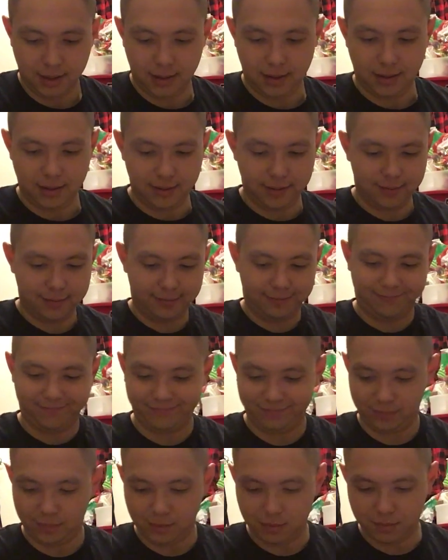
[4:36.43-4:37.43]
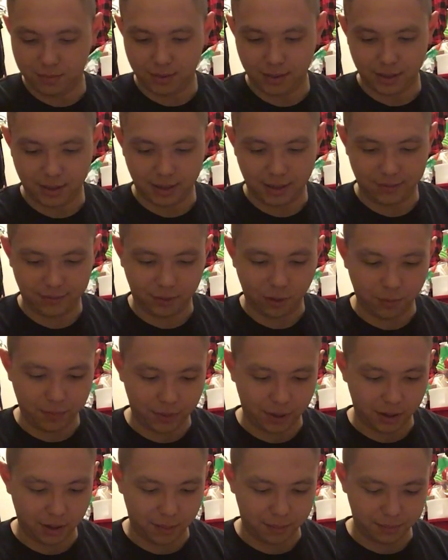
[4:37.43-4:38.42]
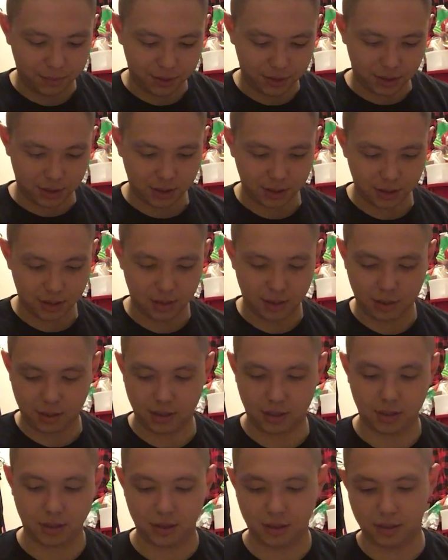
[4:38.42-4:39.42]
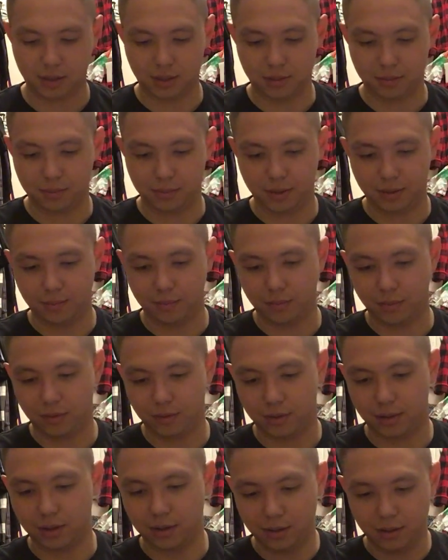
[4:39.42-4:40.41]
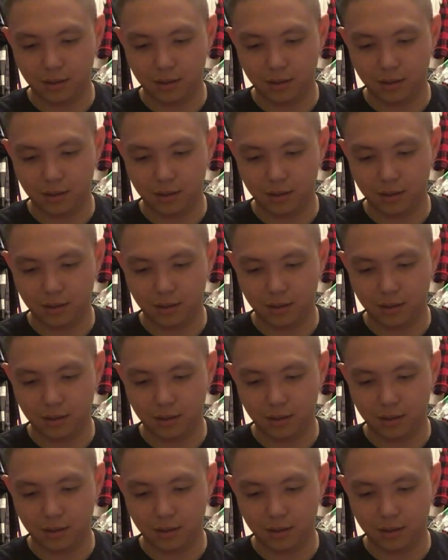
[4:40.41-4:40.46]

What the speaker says: I'm gonna have to open it up just a bit more.